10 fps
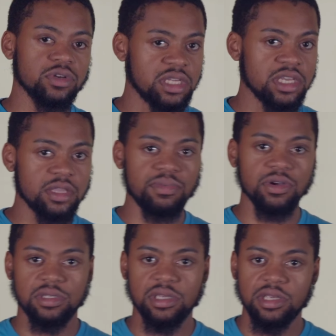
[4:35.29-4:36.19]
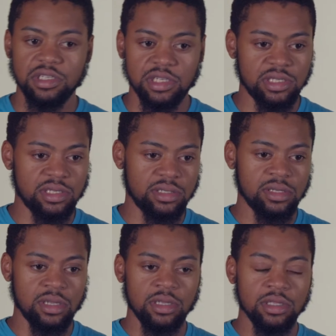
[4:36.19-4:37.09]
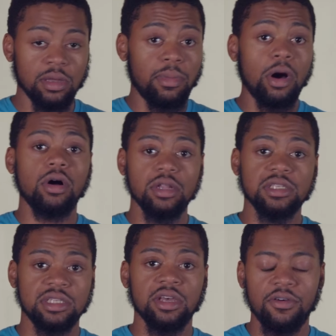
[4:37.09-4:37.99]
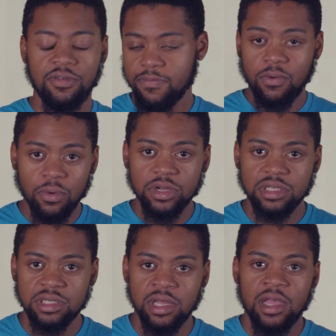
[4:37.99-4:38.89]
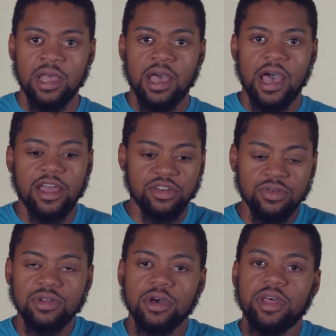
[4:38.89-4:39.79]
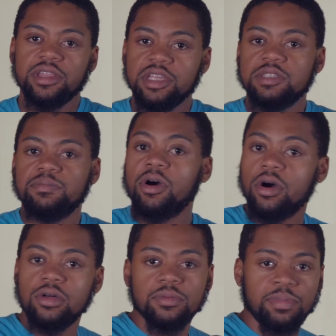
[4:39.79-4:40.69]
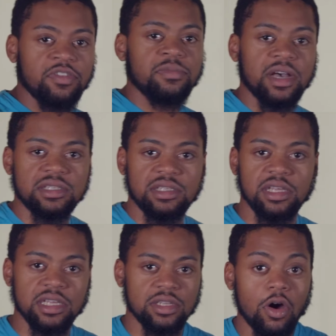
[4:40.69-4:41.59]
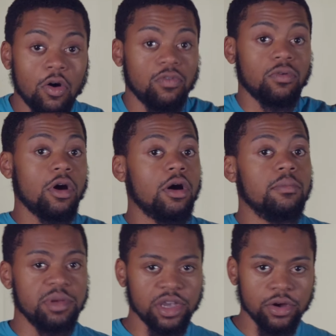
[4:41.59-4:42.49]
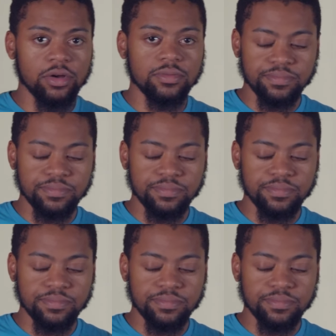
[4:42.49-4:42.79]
teeth built in, just the ball itself. Of course, I do know that this ball, the Perfect Mindset, is overall bigger,